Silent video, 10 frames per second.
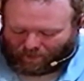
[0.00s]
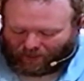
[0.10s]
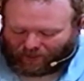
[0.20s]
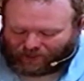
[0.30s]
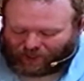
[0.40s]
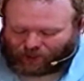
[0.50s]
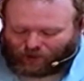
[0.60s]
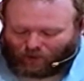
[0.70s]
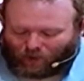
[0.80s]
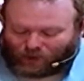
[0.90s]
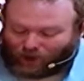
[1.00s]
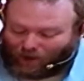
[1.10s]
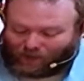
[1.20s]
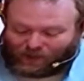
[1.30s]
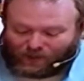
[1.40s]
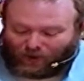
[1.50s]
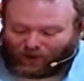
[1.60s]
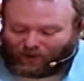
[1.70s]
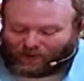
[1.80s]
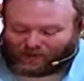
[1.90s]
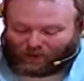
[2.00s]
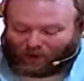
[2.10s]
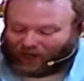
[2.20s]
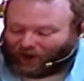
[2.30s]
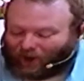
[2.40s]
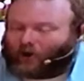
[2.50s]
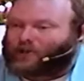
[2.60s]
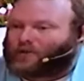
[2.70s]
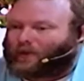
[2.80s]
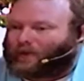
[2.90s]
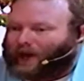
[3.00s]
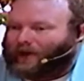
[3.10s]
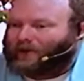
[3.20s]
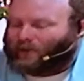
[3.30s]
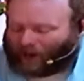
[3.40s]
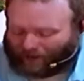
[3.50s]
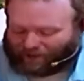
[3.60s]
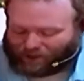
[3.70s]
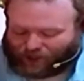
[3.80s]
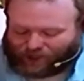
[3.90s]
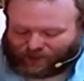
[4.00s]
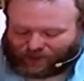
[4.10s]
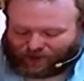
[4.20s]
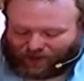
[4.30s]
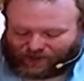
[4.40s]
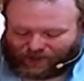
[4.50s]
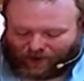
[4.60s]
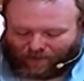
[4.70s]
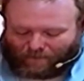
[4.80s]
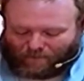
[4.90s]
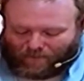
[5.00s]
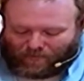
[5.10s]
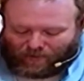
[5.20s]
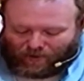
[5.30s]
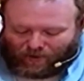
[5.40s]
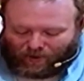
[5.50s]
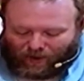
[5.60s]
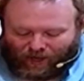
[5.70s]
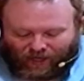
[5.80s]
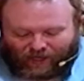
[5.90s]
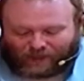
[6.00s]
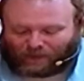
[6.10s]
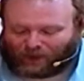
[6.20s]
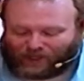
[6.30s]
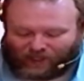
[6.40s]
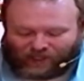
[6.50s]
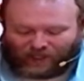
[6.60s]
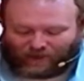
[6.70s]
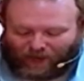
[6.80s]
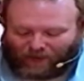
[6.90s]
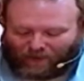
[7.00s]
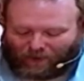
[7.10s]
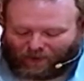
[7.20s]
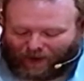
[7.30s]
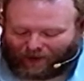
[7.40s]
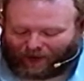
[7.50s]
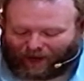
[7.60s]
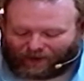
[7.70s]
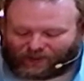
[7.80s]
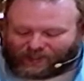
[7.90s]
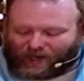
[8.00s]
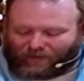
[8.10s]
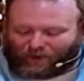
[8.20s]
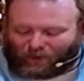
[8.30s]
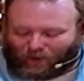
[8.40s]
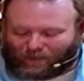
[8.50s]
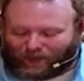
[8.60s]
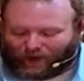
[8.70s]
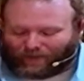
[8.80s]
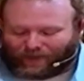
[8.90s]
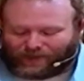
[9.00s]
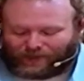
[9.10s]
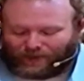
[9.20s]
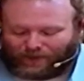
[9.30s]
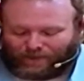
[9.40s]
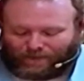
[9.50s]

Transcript: You see, what John was doing was working hard to prepare the way for Jesus Christ to come. He is preaching to the people about how the Savior would be coming soon.